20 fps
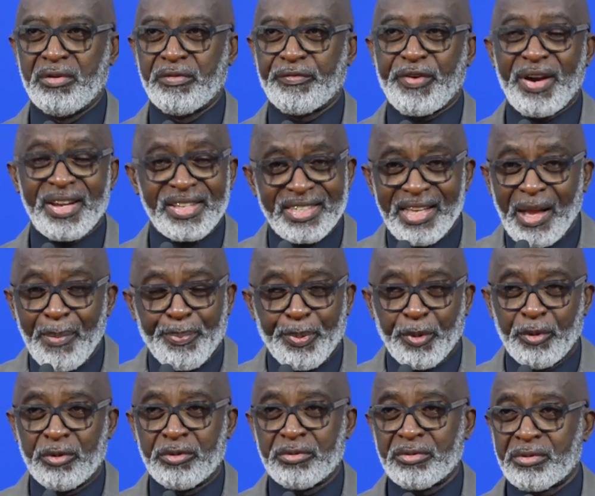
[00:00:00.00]
For
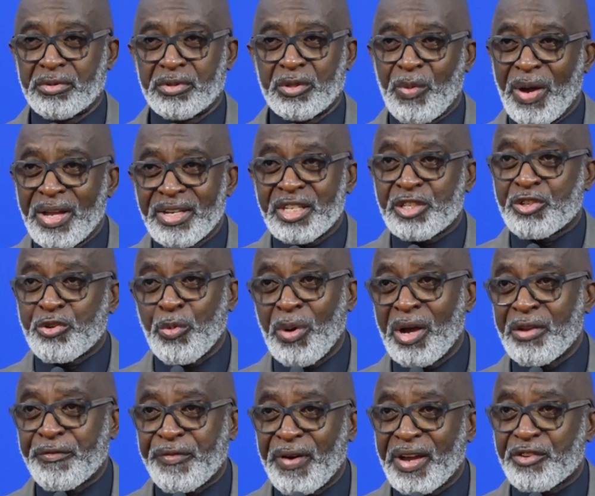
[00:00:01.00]
example, the one district,
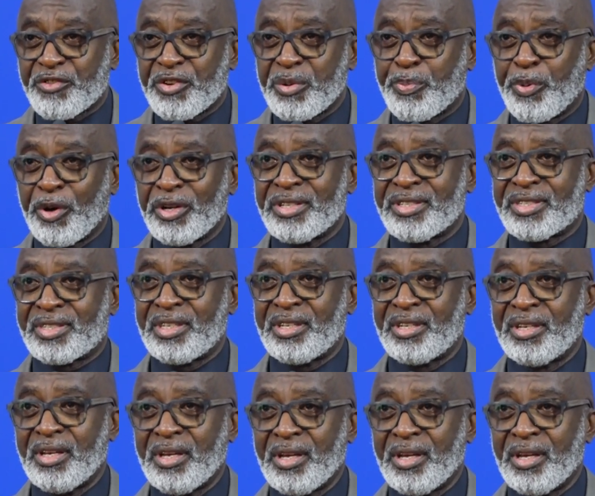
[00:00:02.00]
one factory policy.